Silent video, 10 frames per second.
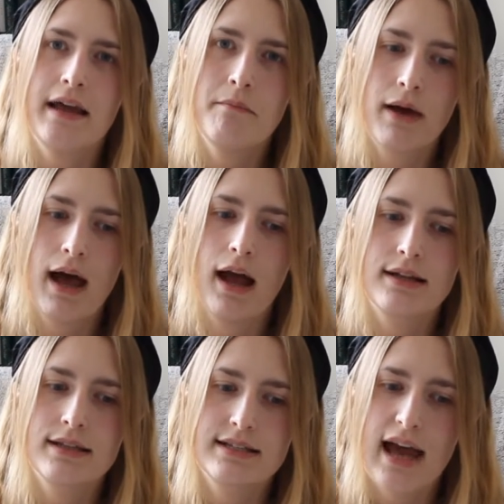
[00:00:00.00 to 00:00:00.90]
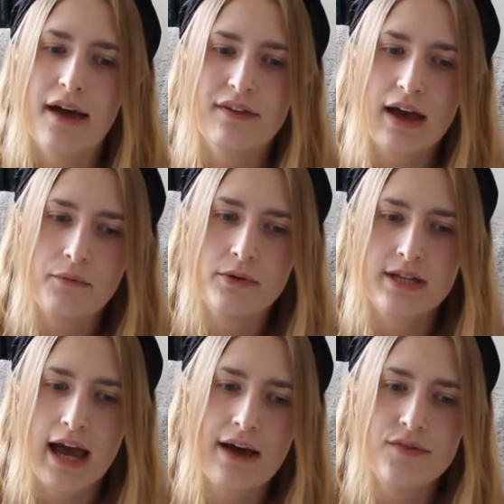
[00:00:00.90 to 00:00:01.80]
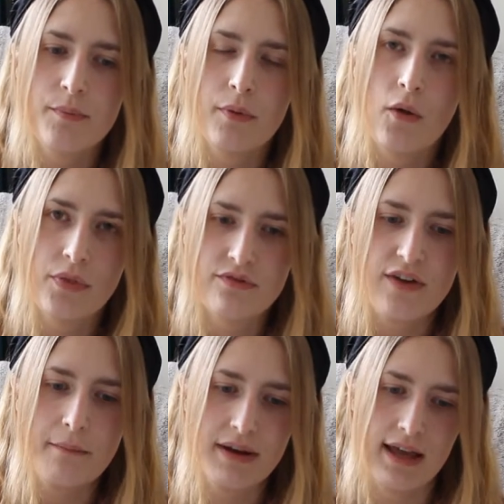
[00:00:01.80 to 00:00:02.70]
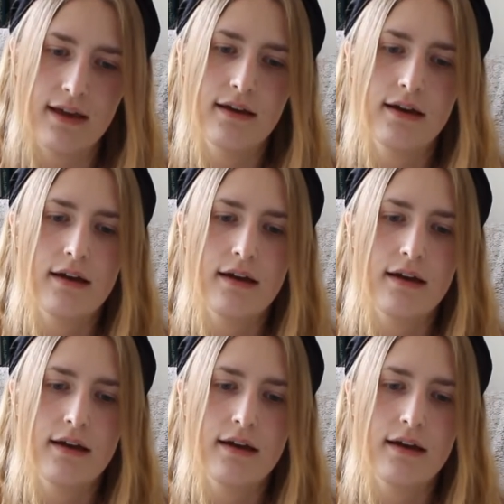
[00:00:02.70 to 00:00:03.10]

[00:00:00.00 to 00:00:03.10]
impact that death would have upon the family.